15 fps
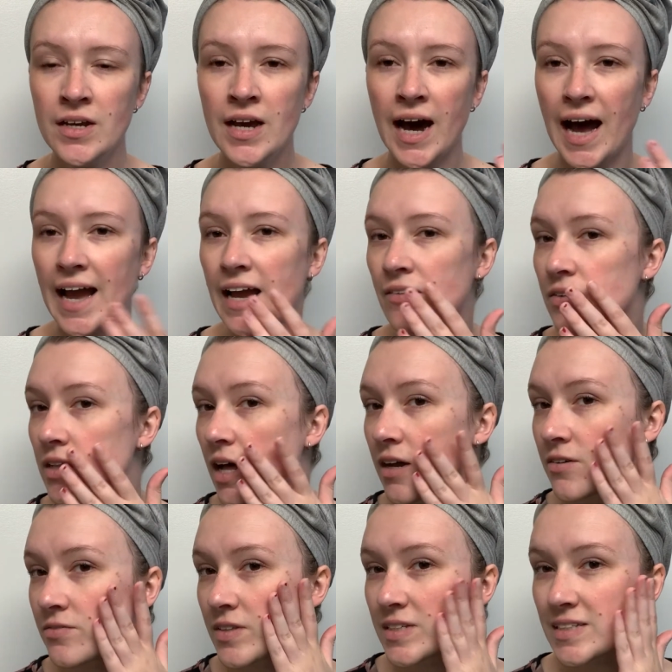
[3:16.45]
I have a lot
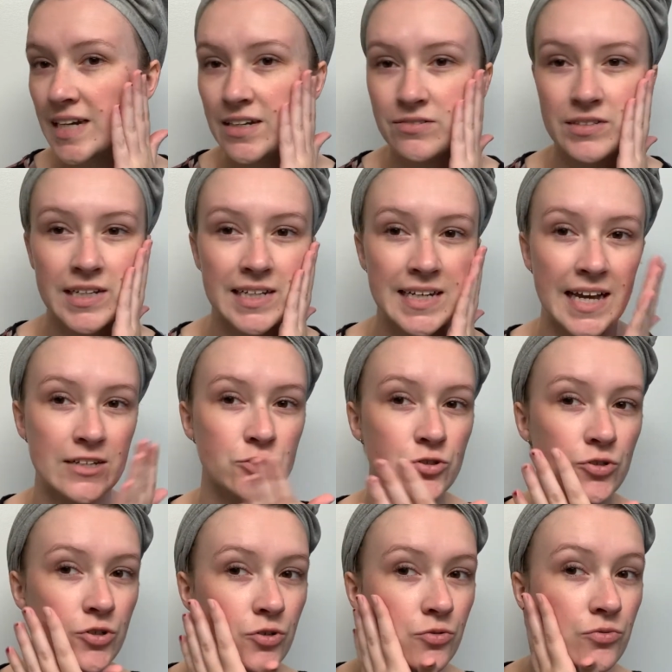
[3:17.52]
of this kind of like
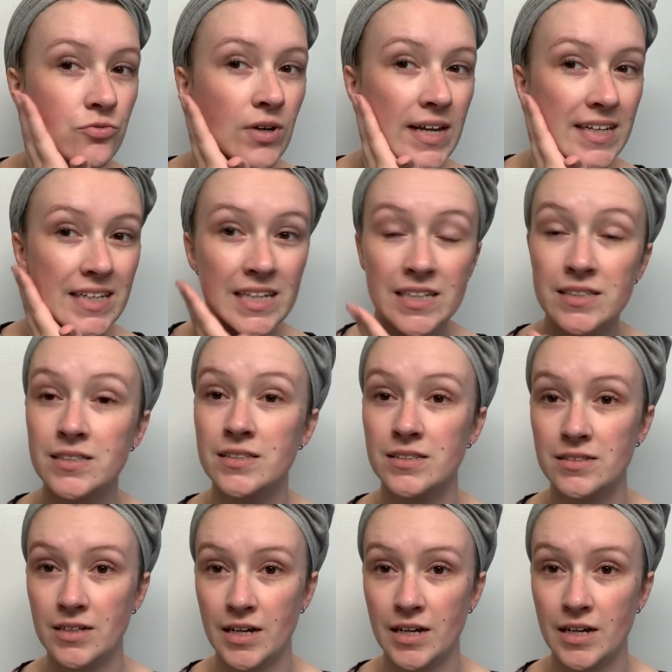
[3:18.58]
natural redness